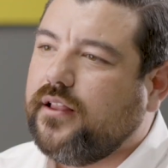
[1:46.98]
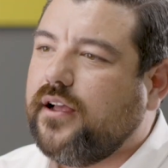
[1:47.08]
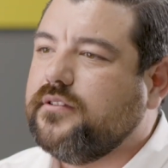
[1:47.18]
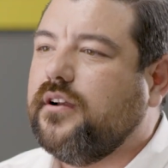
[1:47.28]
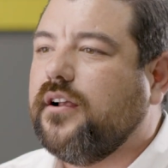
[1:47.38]

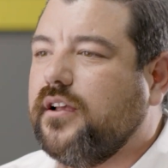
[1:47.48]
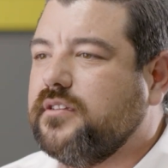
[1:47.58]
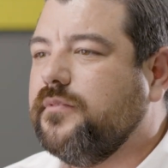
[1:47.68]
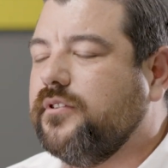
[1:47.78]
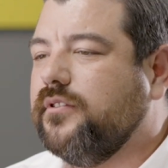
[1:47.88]
allows our
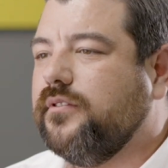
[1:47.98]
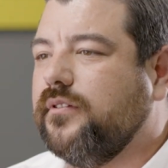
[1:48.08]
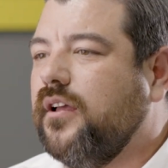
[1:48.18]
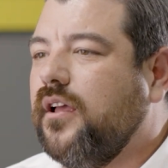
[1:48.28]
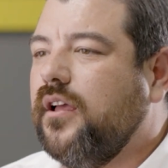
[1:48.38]
customer
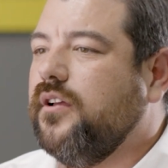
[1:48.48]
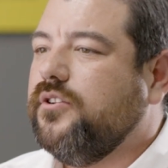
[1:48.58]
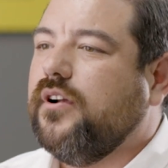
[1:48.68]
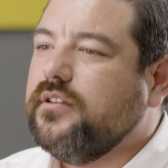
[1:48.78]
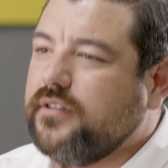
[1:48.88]
to
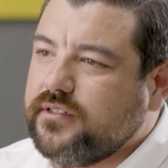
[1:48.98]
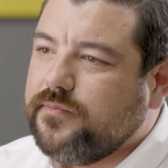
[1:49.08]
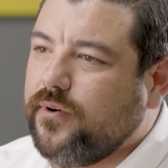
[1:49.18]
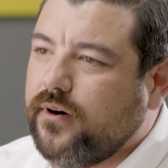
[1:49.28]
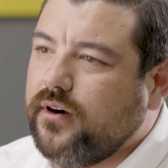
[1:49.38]
trust
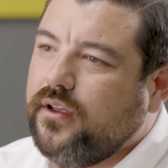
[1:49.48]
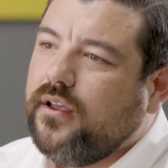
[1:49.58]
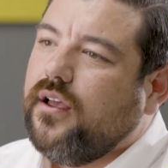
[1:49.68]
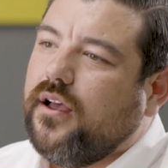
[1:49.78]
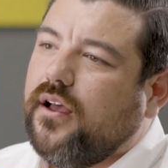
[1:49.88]
us more
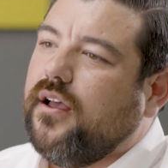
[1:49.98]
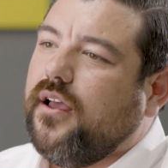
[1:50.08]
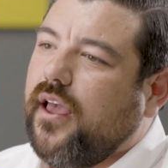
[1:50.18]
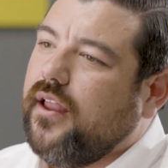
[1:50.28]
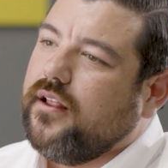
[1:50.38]

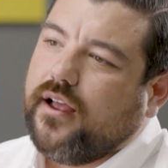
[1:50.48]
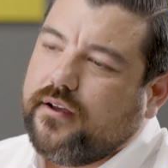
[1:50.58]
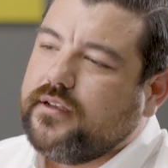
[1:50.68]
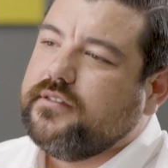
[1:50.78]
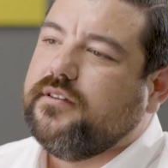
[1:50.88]
uh, and
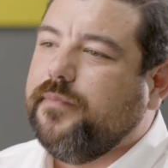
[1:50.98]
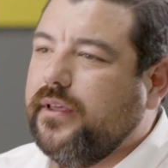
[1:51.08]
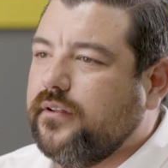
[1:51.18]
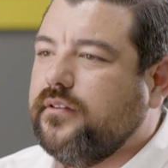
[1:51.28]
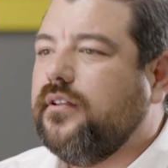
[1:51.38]
allow us to
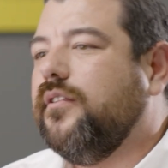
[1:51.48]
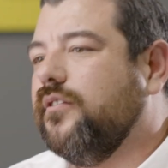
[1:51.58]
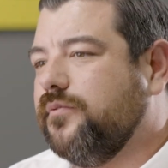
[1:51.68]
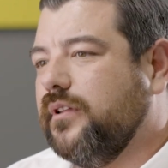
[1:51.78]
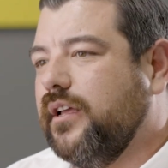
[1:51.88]
build uh,
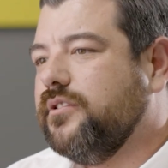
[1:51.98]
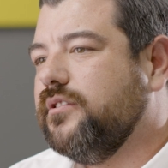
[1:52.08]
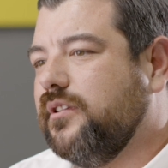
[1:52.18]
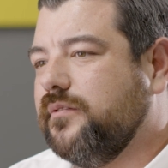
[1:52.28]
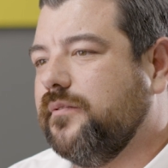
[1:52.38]
those
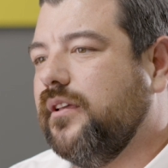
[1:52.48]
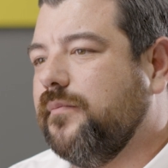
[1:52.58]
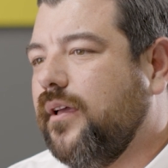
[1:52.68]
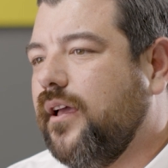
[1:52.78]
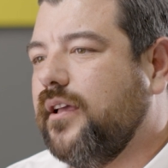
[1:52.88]
relationships with
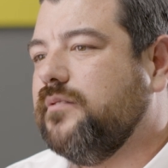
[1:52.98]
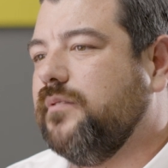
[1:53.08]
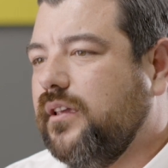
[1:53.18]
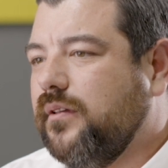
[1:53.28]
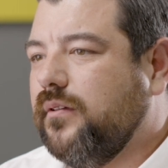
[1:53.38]
them
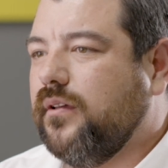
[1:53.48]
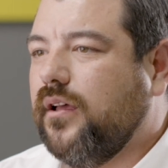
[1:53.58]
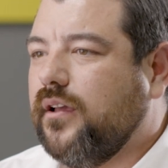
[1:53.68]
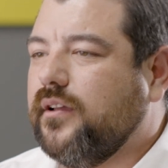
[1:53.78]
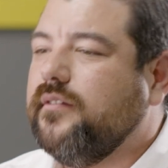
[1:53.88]
as we
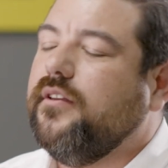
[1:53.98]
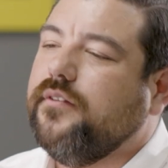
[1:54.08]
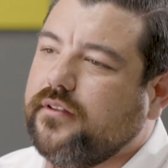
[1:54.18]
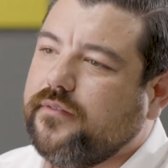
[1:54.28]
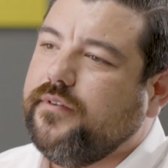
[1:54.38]
uh,
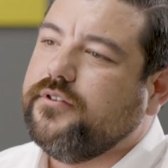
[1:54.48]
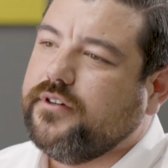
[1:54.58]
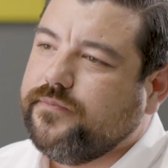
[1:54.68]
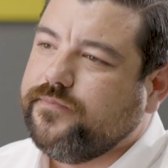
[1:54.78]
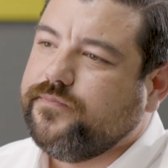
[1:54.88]
continue into the future.